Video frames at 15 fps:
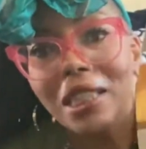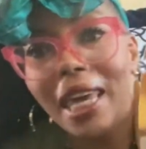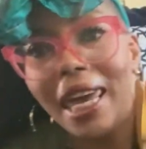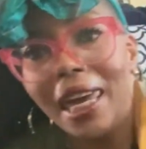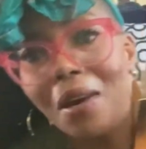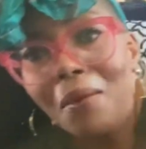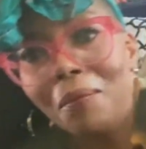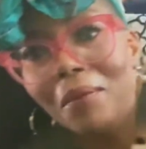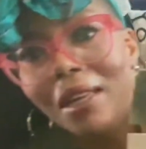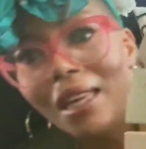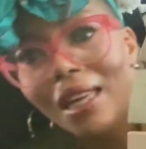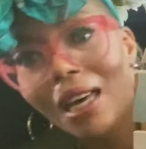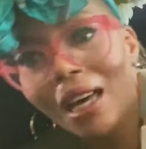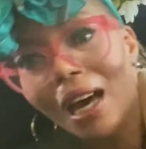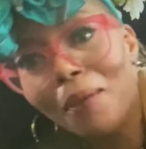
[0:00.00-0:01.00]
hang them.
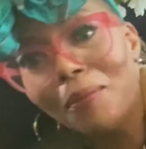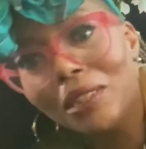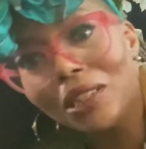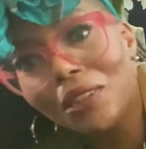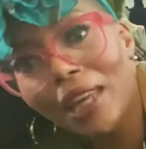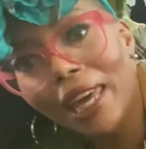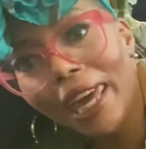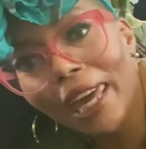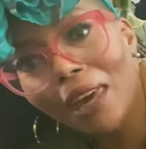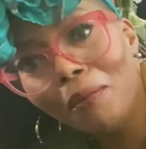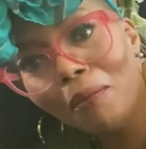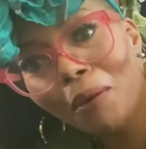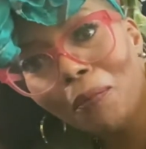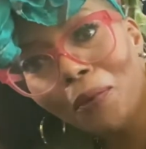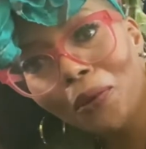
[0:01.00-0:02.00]
I'm just going to hang them
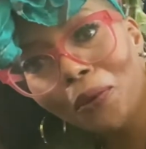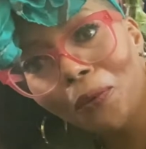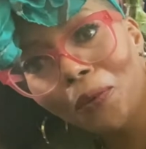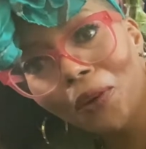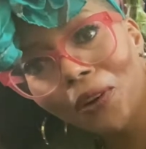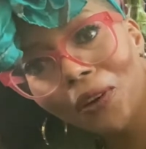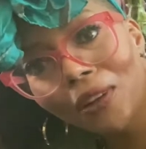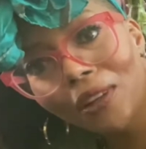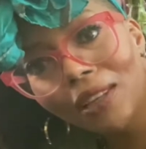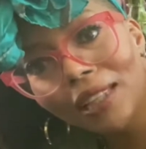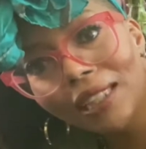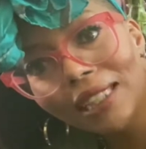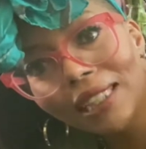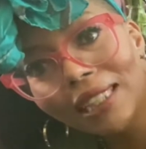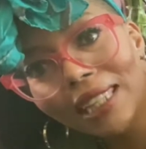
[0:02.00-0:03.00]
up on the wall.
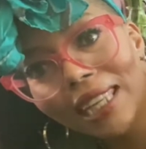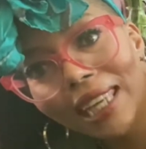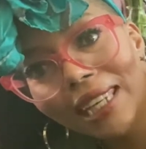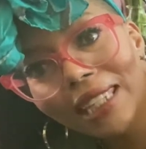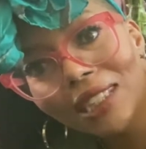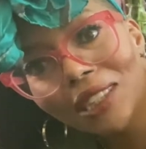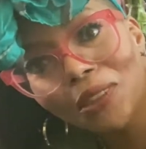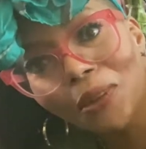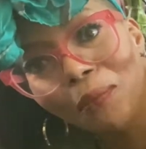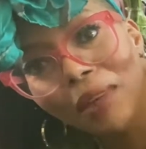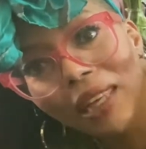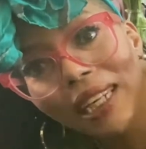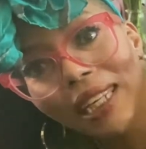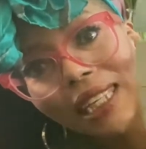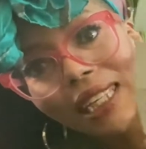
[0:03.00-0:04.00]
And this is going to be
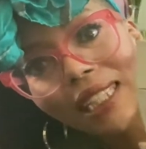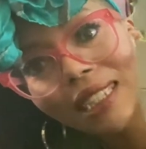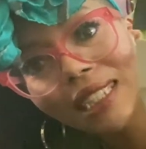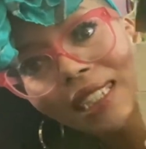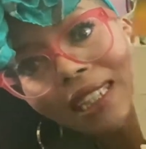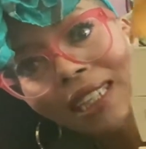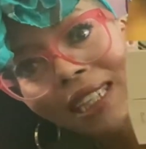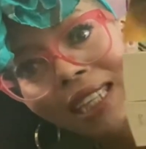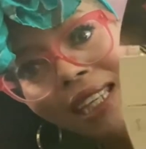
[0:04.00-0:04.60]
in the kitchen